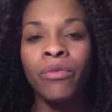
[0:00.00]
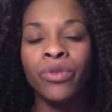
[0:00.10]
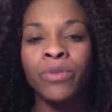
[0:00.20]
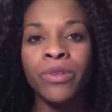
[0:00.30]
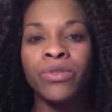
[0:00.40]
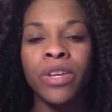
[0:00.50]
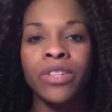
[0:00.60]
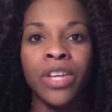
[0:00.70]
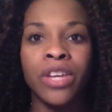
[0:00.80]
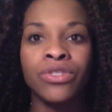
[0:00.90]
for special
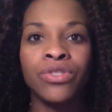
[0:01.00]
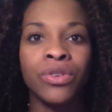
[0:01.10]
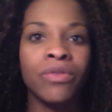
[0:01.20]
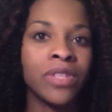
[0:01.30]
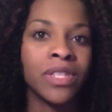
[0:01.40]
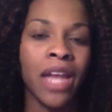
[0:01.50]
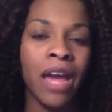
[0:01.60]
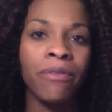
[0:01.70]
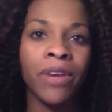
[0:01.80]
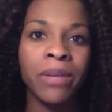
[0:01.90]
education services in
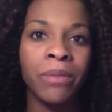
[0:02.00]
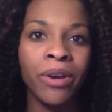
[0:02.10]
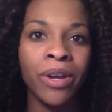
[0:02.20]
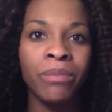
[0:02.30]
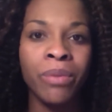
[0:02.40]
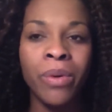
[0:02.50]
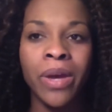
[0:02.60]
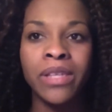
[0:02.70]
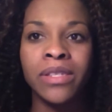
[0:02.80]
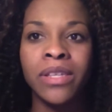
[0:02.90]
African American
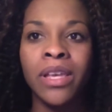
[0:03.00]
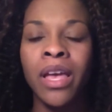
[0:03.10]
boys.